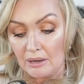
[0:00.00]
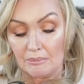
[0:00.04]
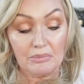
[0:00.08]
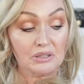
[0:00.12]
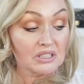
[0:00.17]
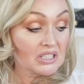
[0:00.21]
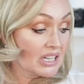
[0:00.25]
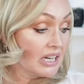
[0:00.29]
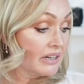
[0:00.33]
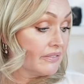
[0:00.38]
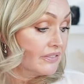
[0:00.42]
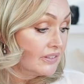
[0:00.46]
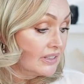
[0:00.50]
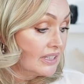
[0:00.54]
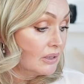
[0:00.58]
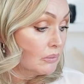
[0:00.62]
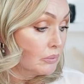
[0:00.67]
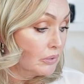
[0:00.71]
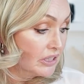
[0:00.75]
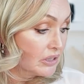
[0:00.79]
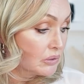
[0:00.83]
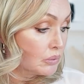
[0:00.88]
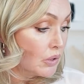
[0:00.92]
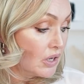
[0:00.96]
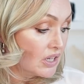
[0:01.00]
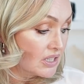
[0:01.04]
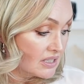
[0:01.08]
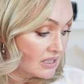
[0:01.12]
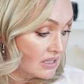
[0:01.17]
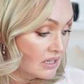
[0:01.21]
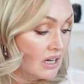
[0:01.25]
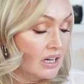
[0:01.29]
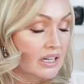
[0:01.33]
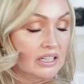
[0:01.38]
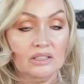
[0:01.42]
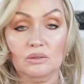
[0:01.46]
but definitely width wise
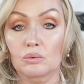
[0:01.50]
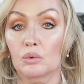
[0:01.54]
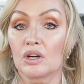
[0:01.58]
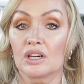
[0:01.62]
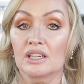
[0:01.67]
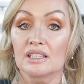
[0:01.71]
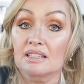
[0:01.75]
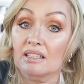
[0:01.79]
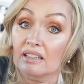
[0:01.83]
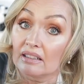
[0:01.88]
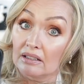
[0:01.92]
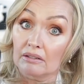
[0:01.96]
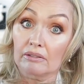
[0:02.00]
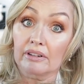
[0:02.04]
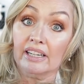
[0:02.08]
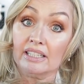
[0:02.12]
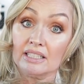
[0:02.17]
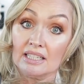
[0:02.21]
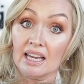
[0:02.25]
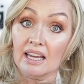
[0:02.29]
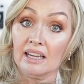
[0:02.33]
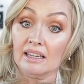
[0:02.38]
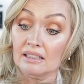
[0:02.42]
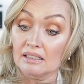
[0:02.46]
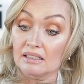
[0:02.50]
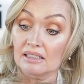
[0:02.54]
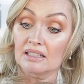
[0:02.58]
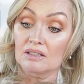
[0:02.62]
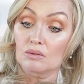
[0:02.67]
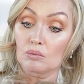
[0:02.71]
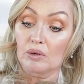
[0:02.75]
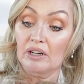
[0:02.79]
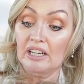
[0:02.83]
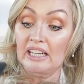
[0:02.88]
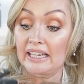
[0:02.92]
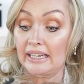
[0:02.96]
and height wise the rectangle
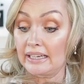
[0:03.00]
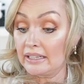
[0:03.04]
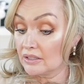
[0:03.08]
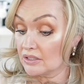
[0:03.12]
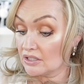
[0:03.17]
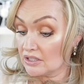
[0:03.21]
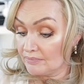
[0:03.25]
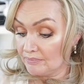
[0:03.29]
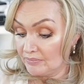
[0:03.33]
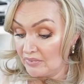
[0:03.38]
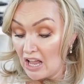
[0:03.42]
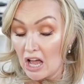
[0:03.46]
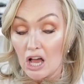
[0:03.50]
is winning out.